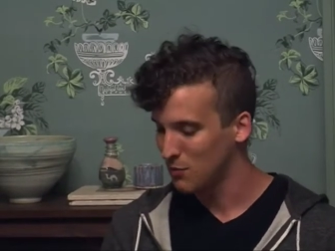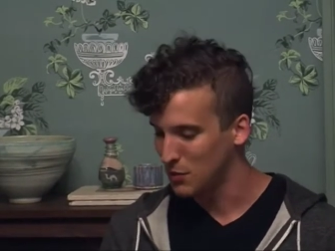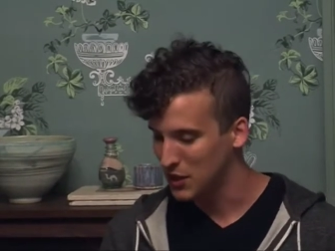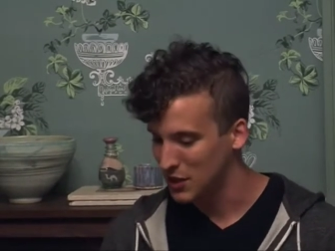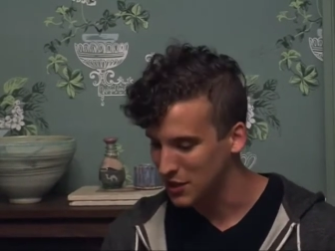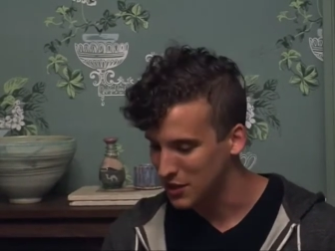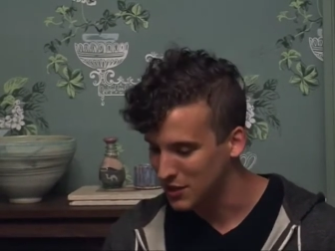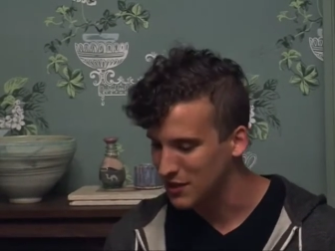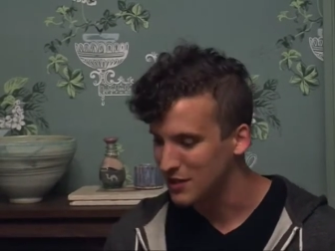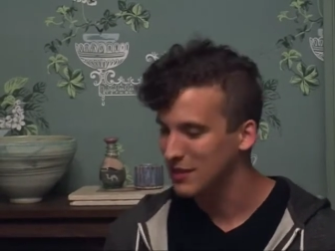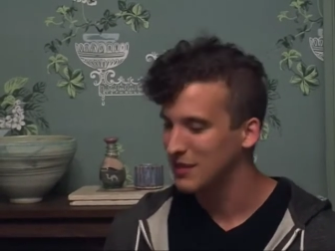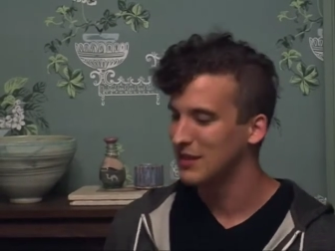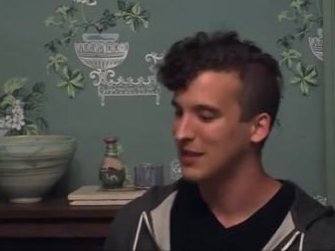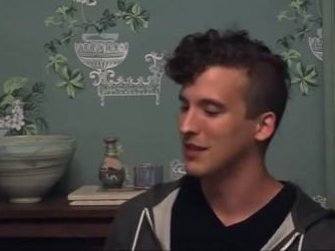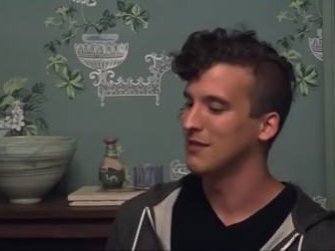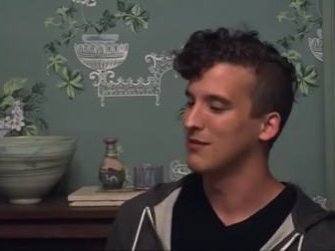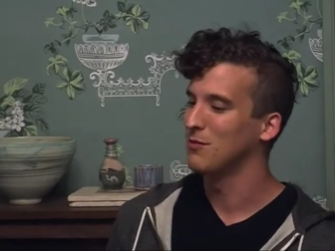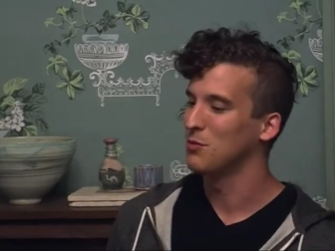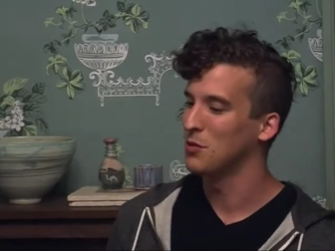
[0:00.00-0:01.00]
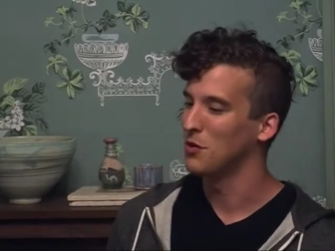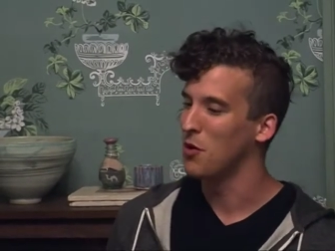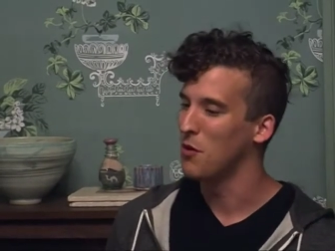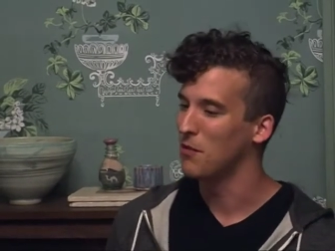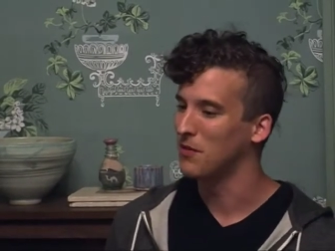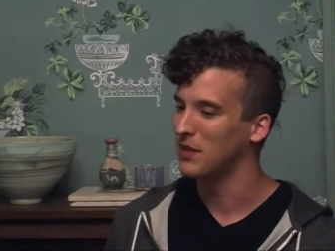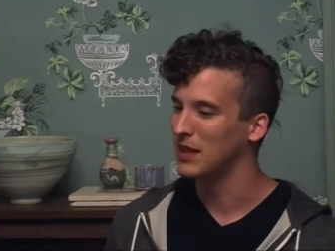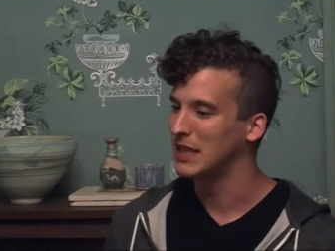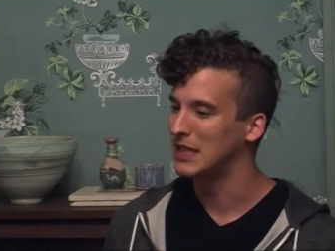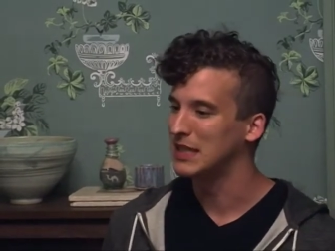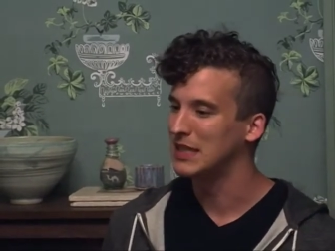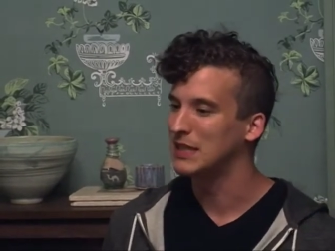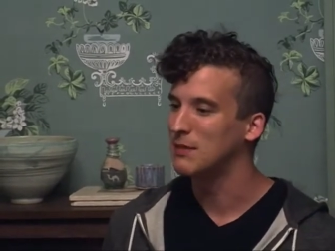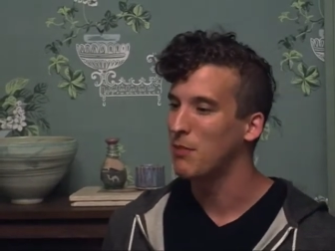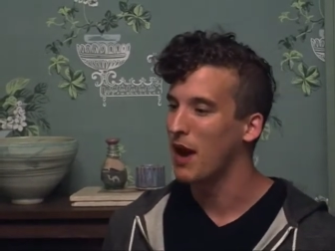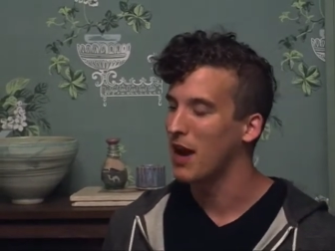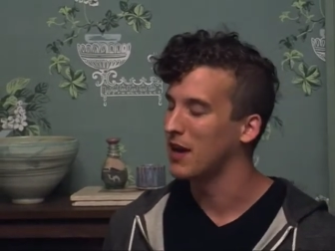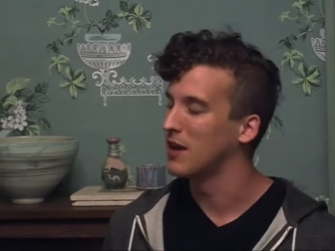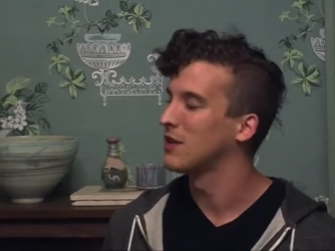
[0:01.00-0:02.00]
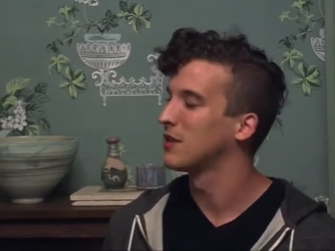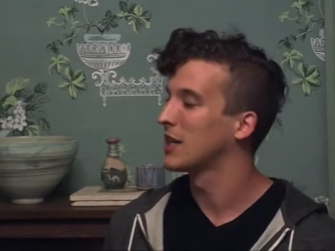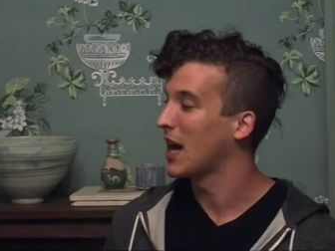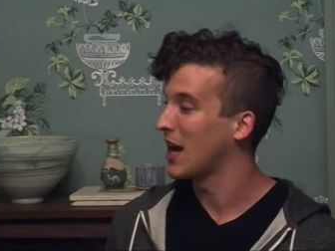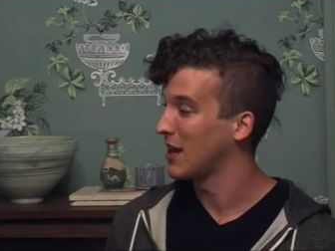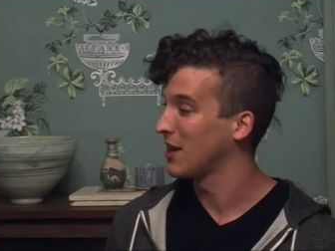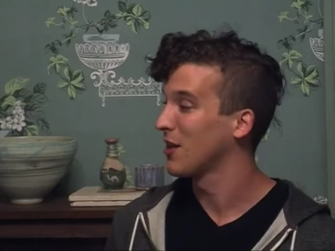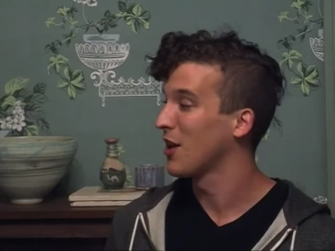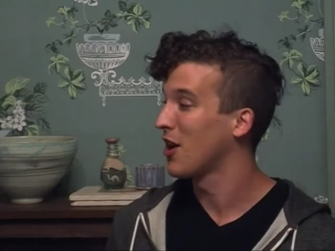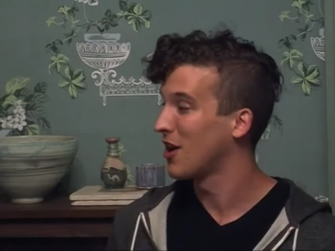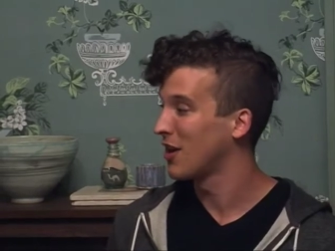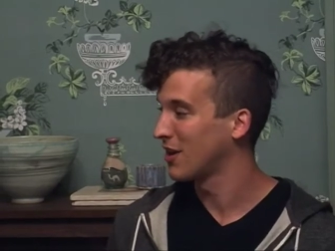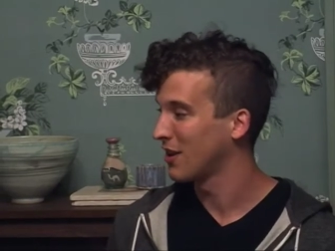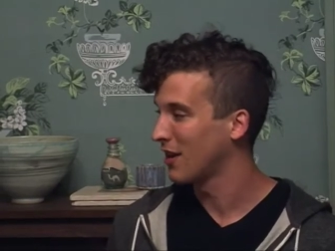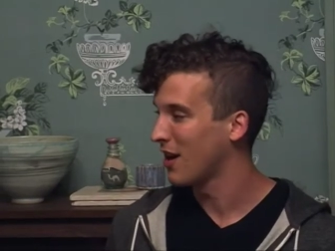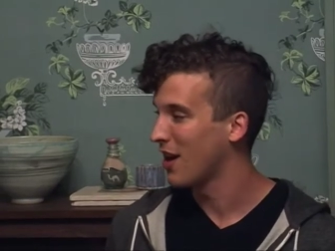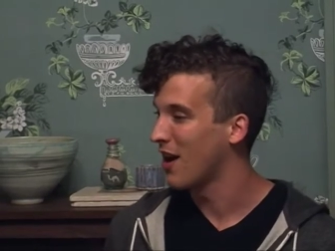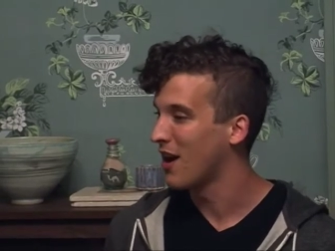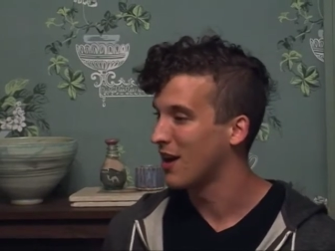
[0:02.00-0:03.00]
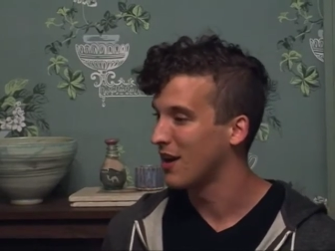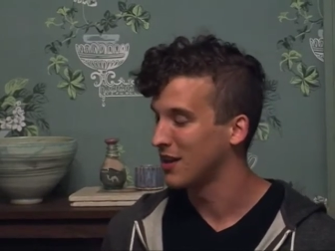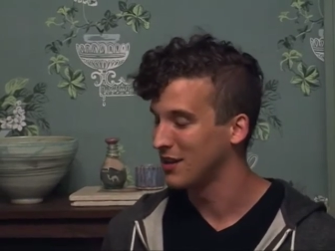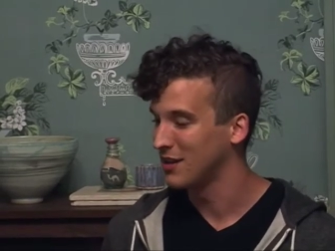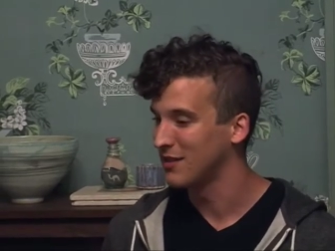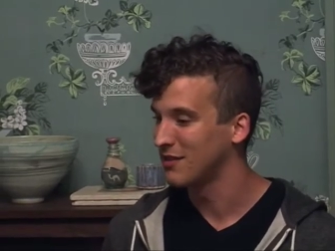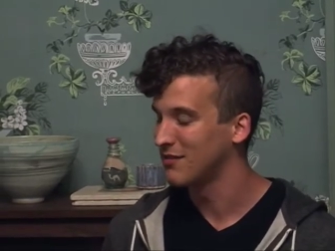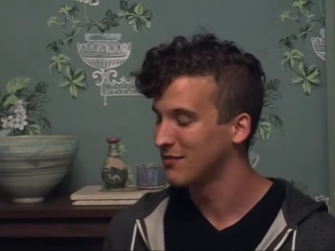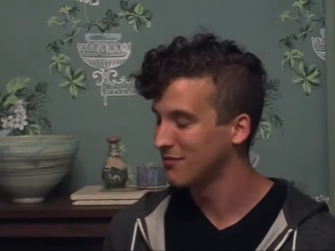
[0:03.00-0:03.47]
which will hopefully inspire dialogue. Right. On...